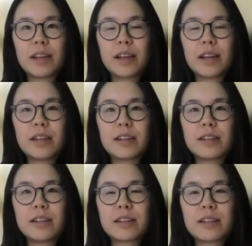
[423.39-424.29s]

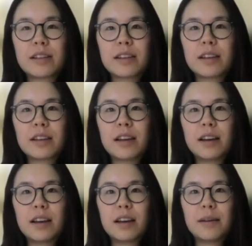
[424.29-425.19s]
And
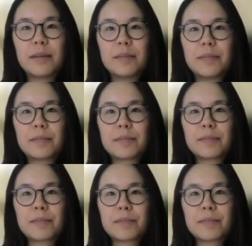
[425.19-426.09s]
um,
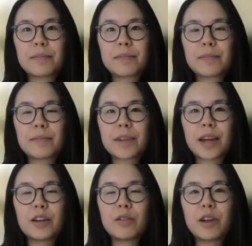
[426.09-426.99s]

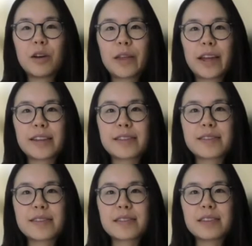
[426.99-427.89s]
I don't know that
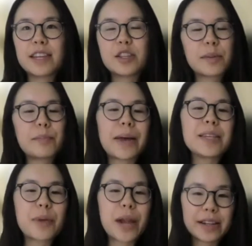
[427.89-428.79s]
it's
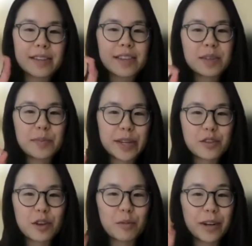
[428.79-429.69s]
best practices based
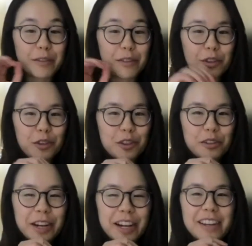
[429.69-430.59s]
on what I've learned,
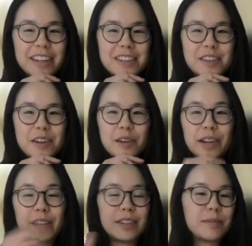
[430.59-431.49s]
right? And so,
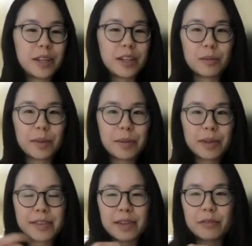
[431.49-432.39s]
and maybe the
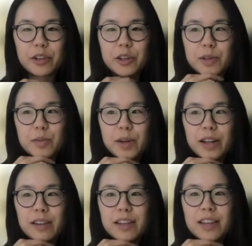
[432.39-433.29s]
same for you as
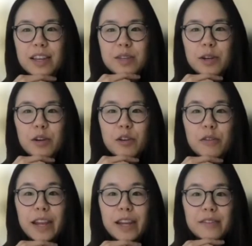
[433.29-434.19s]
well. So I don't know
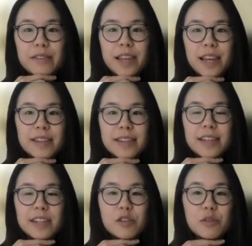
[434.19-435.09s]
that it's
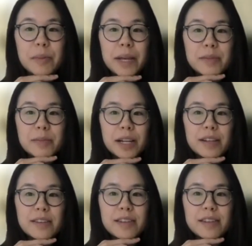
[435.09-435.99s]
industry best
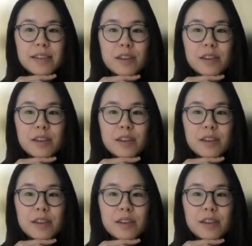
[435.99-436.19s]
practices.